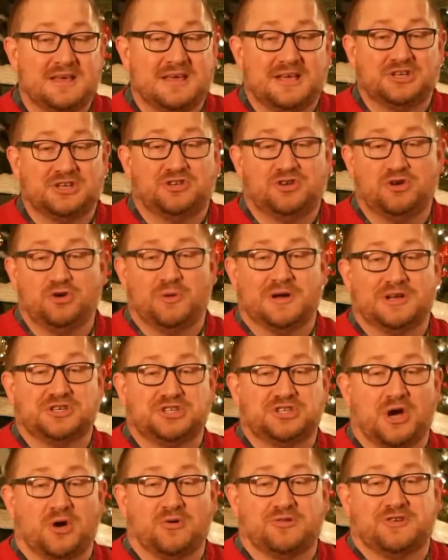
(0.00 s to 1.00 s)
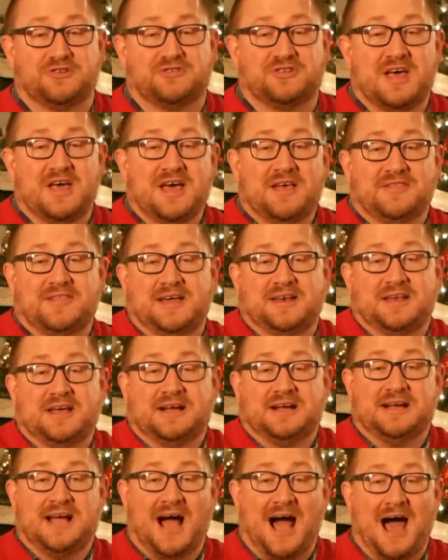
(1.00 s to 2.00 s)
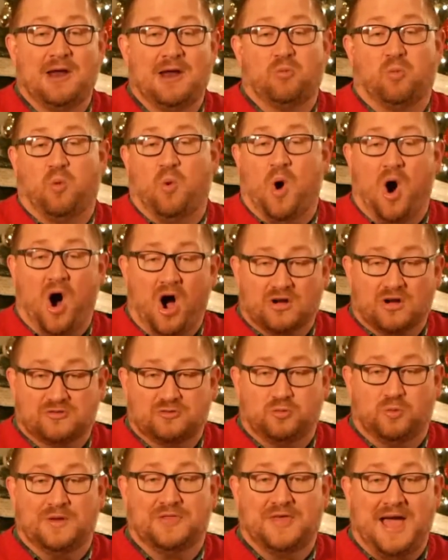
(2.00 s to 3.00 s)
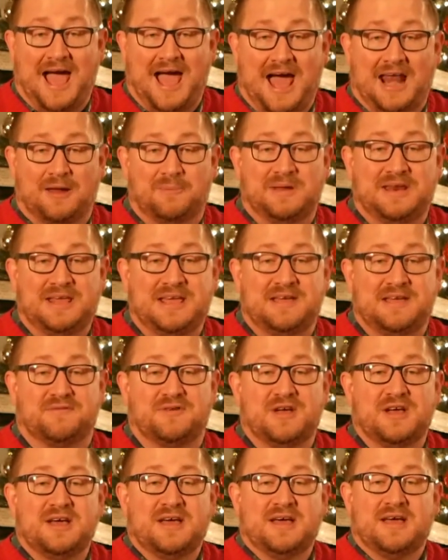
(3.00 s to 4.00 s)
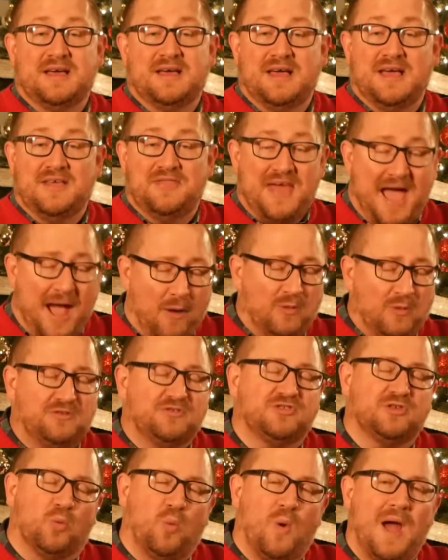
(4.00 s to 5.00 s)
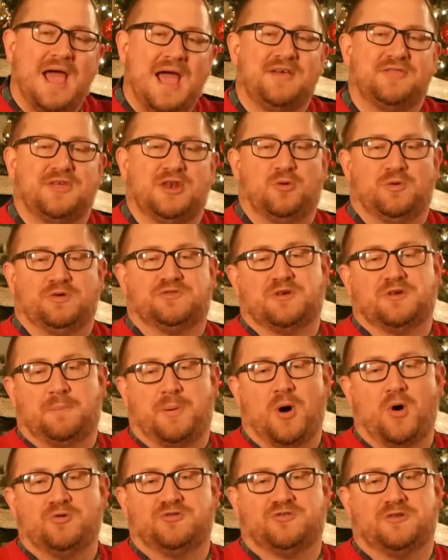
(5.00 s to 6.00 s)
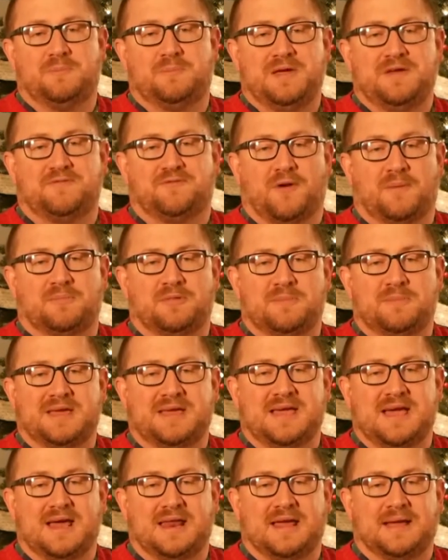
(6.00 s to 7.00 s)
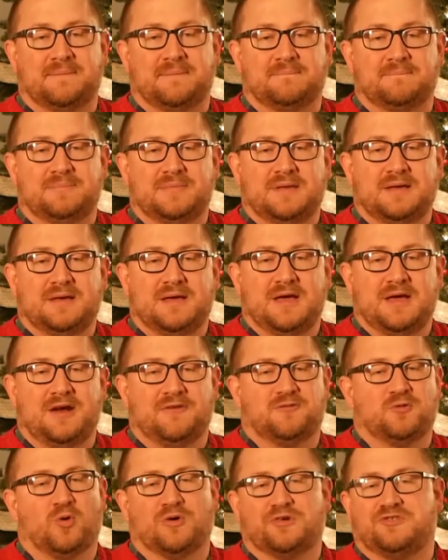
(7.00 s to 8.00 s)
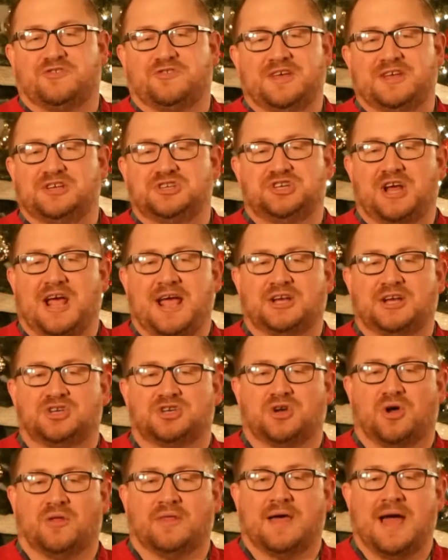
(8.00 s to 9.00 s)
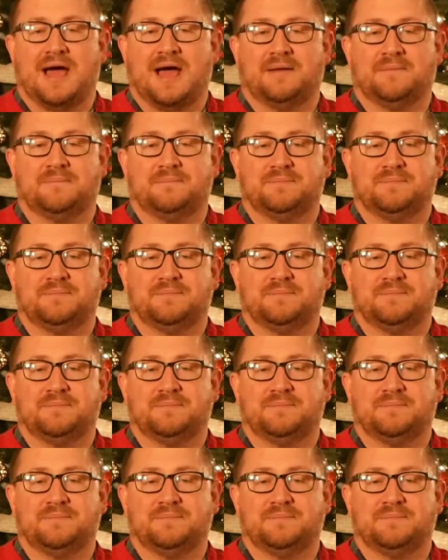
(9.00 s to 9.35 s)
and 2, it shows us that God walked with Adam and Eve. And that was the way that it was supposed to be from the beginning. And of course, sin changed all that.